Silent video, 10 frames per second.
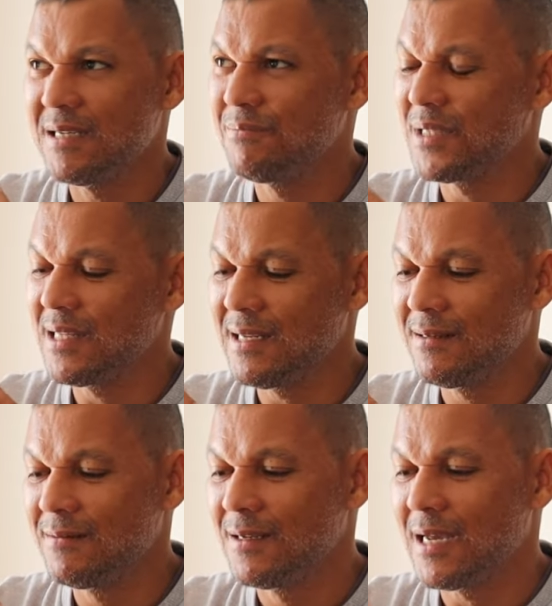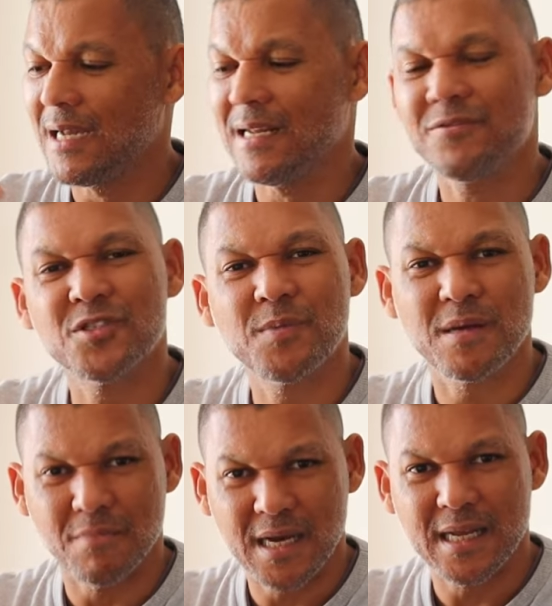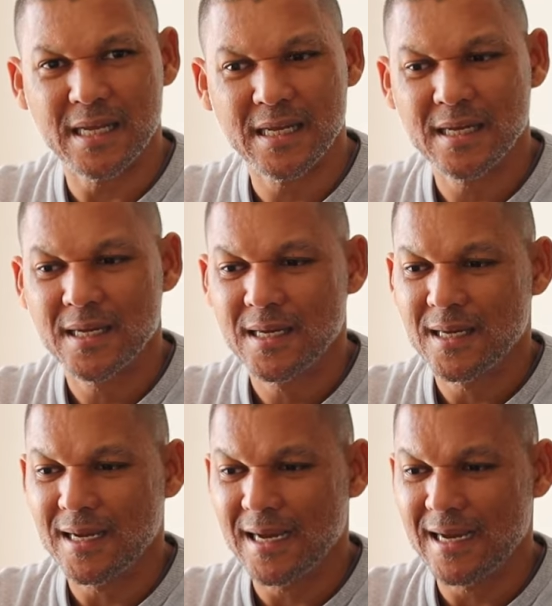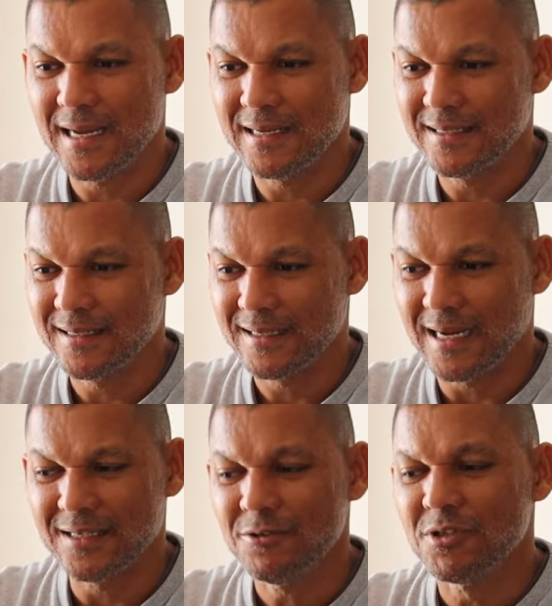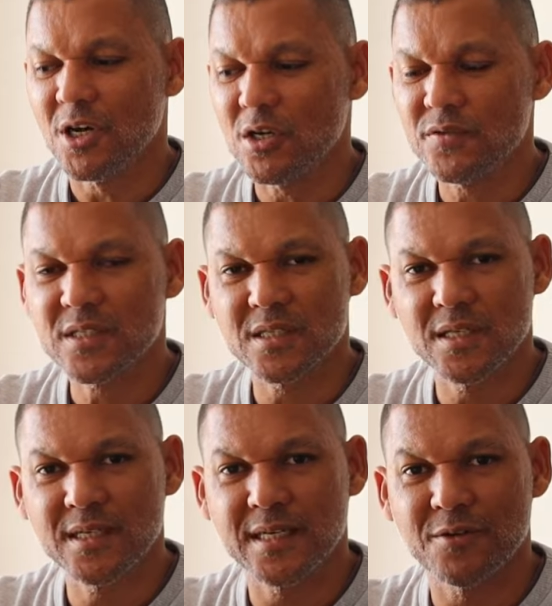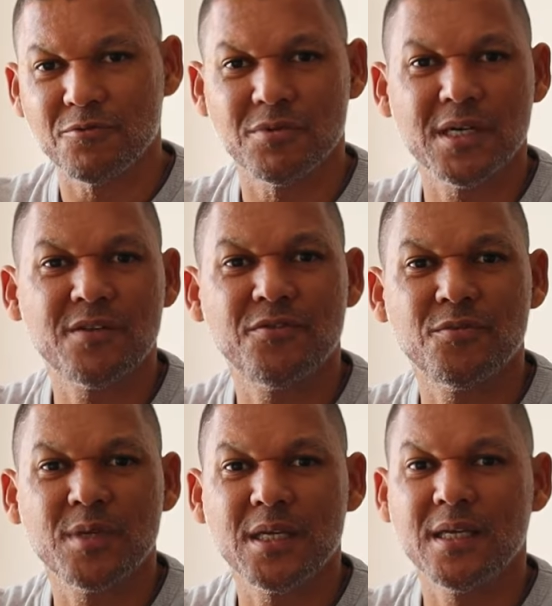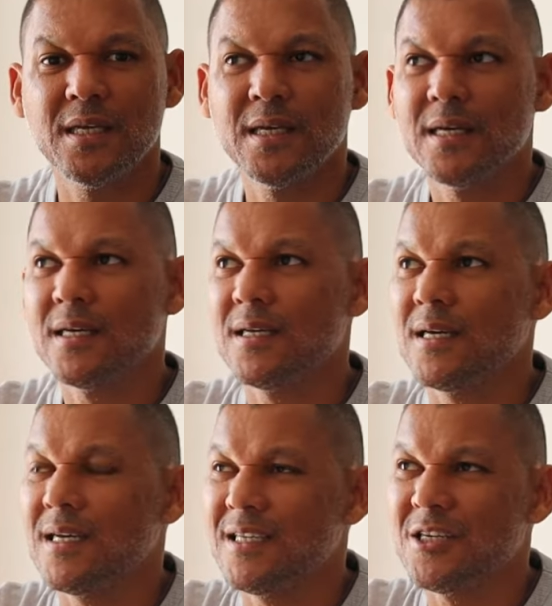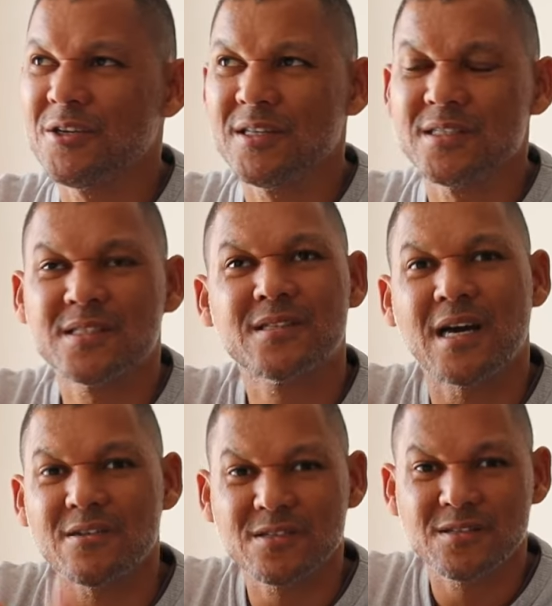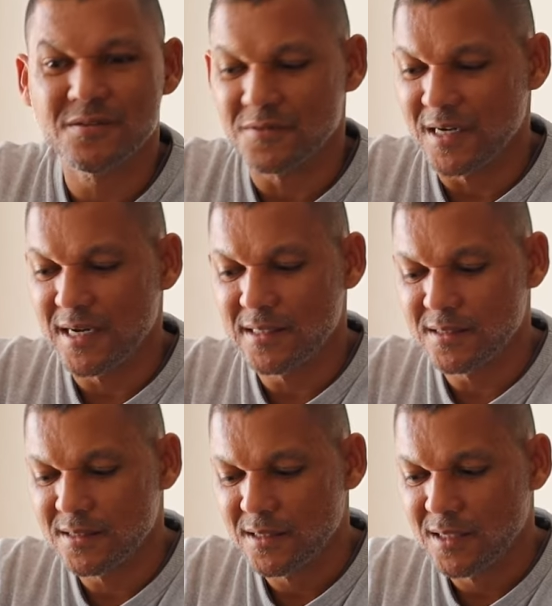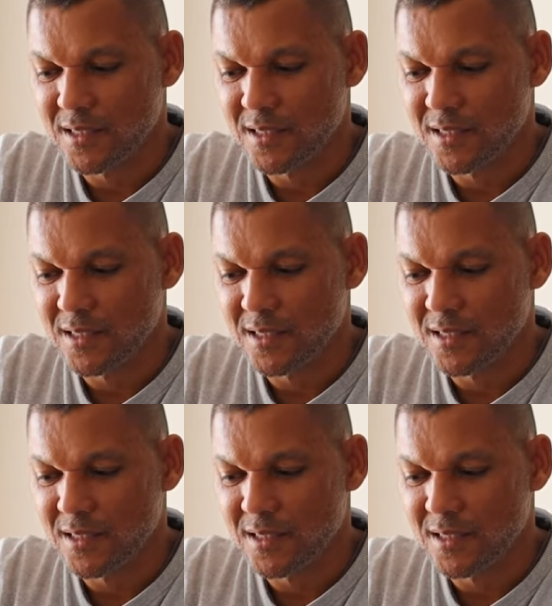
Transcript: but then I'd have to spend money. And I don't know if it's really going to work for me, you know, and it's thousands of rands,